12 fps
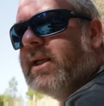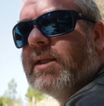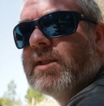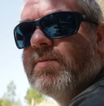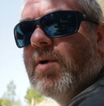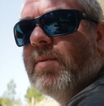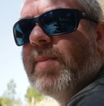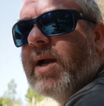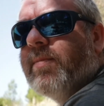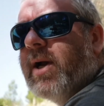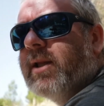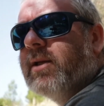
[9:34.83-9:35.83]
little small
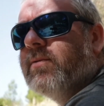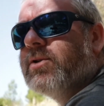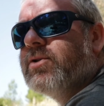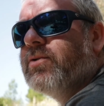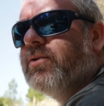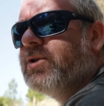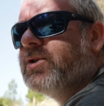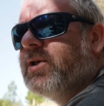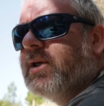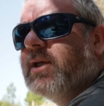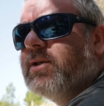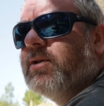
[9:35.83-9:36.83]
backpack that I was so used
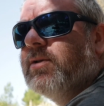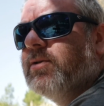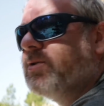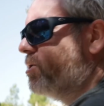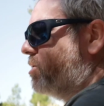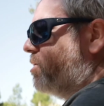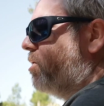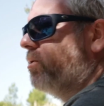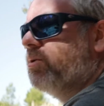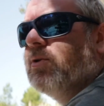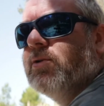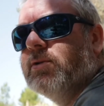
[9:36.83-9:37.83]
to, and it just
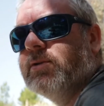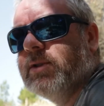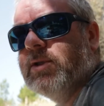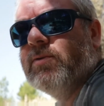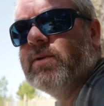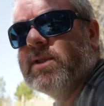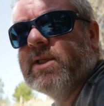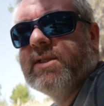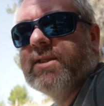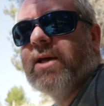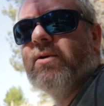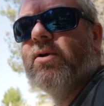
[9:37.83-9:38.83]
hugged on. You know, it
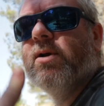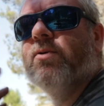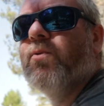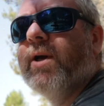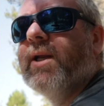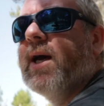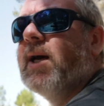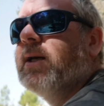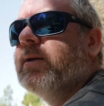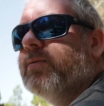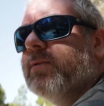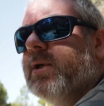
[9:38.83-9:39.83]
sat quite
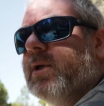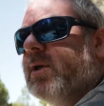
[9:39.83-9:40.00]
high, and